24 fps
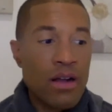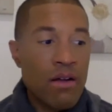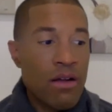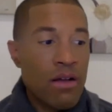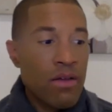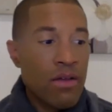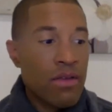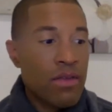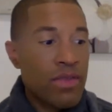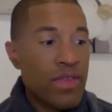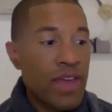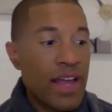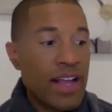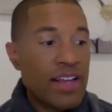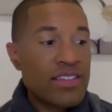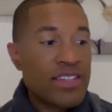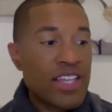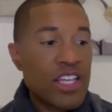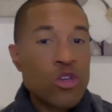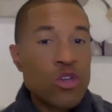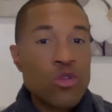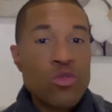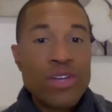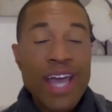things
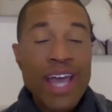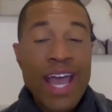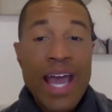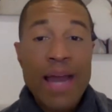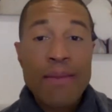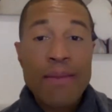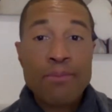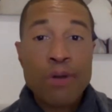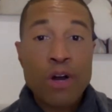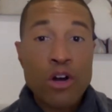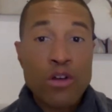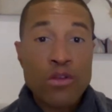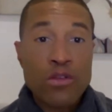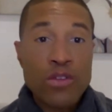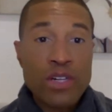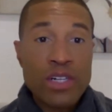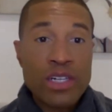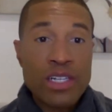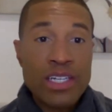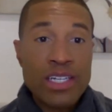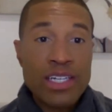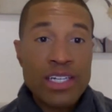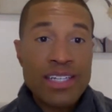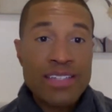that you can't
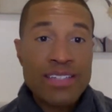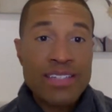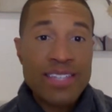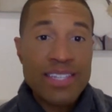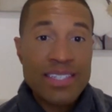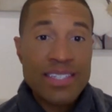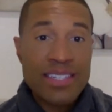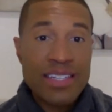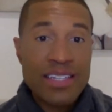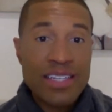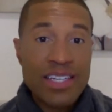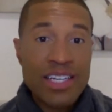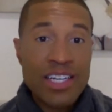perfectly, consistently,